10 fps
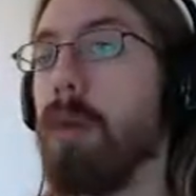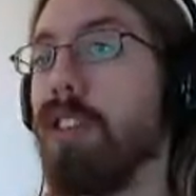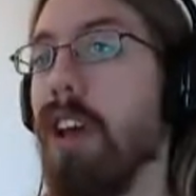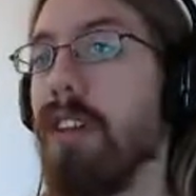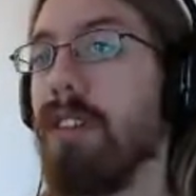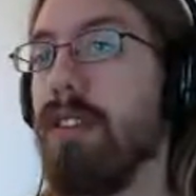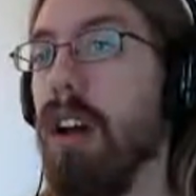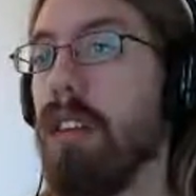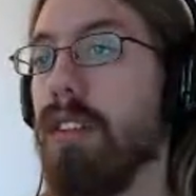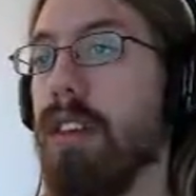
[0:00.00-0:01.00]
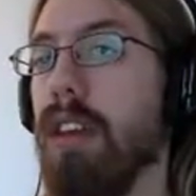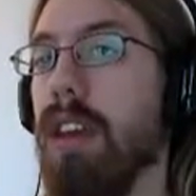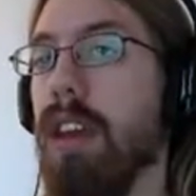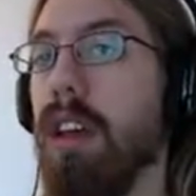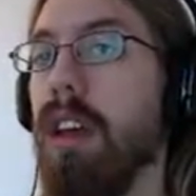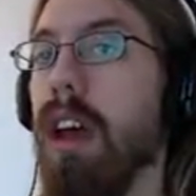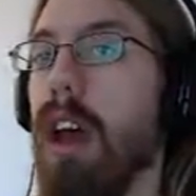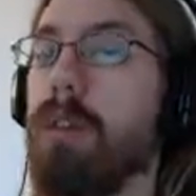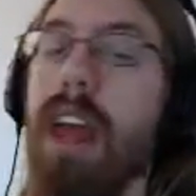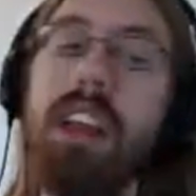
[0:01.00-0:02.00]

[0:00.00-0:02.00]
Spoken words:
one, which kind of sucks. I was